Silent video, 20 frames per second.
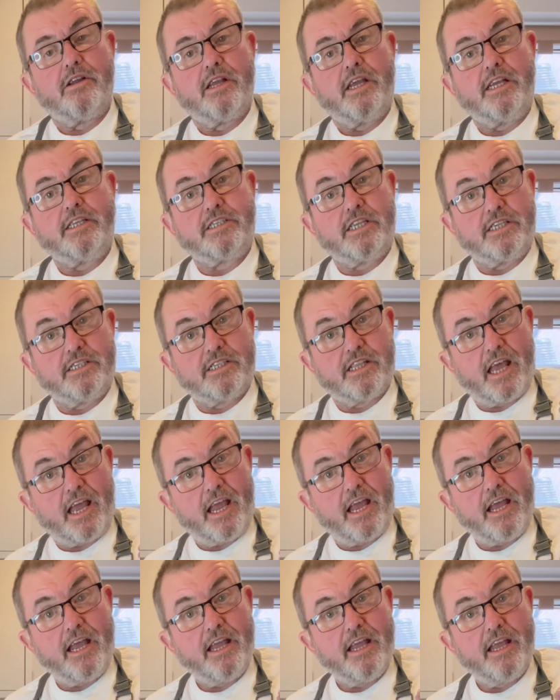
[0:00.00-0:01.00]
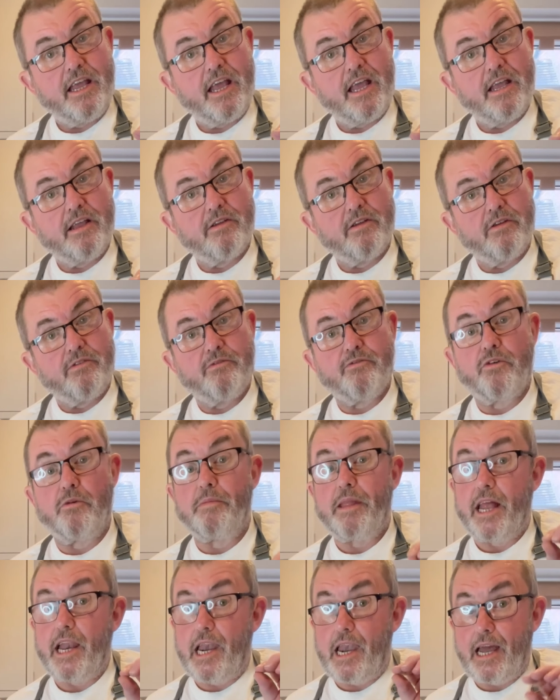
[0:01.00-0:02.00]
It is there from
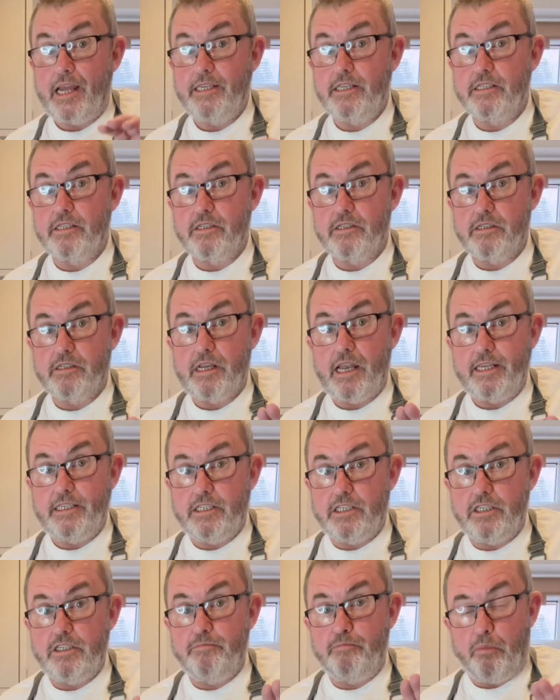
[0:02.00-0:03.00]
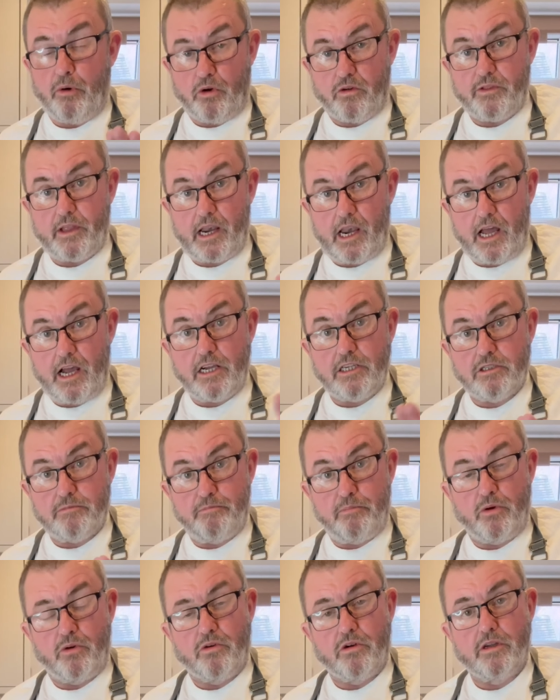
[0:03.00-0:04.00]
their latest book, their
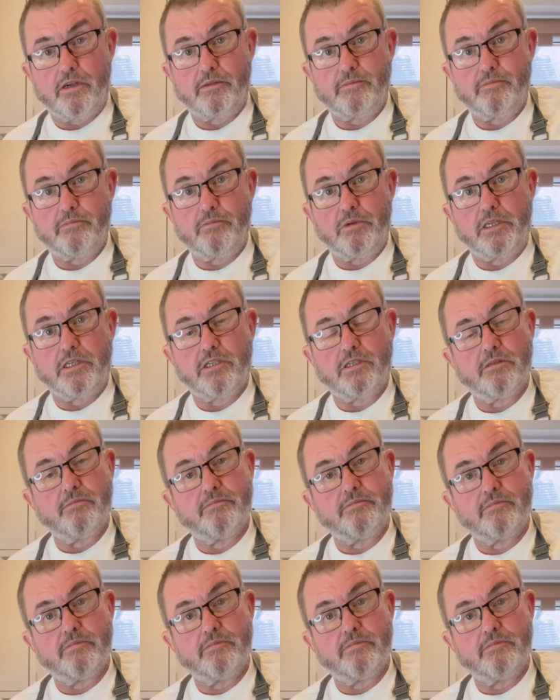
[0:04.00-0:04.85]
last book, which